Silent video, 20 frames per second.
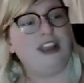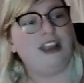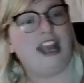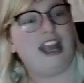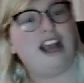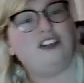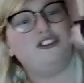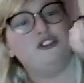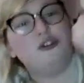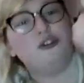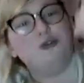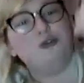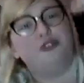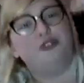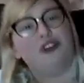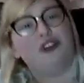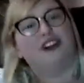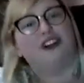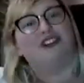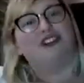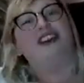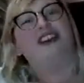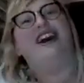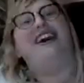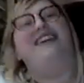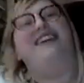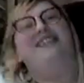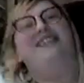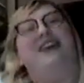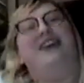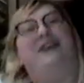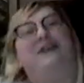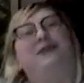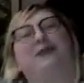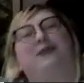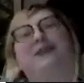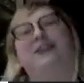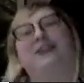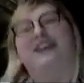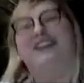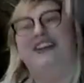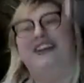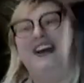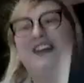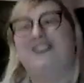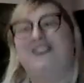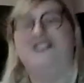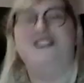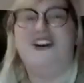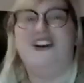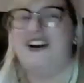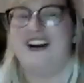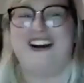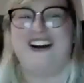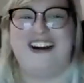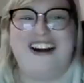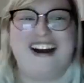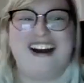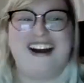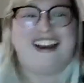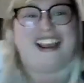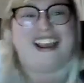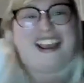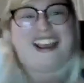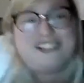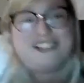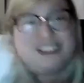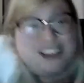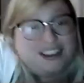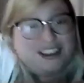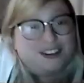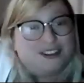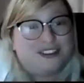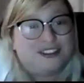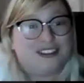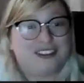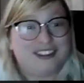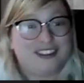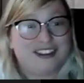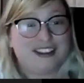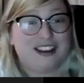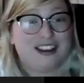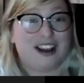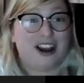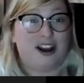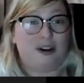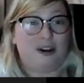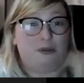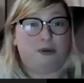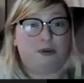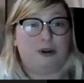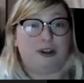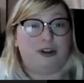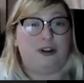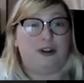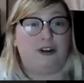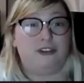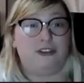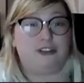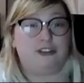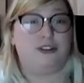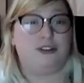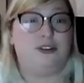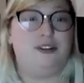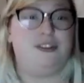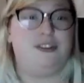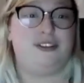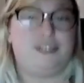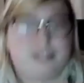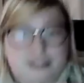as you duck down expertly like, no, and then what do y'all do?